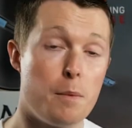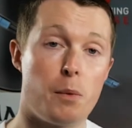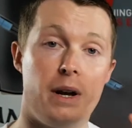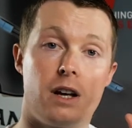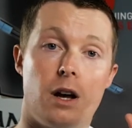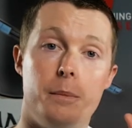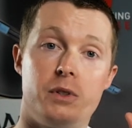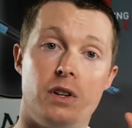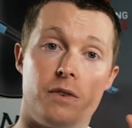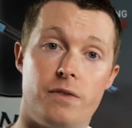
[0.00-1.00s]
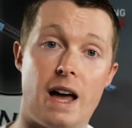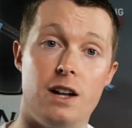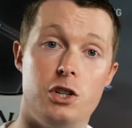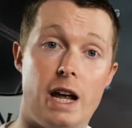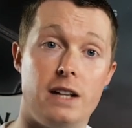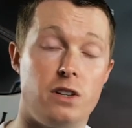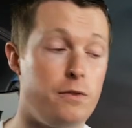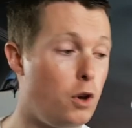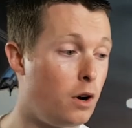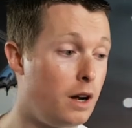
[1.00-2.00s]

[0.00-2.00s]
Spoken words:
But when it comes to the fan jets, if you're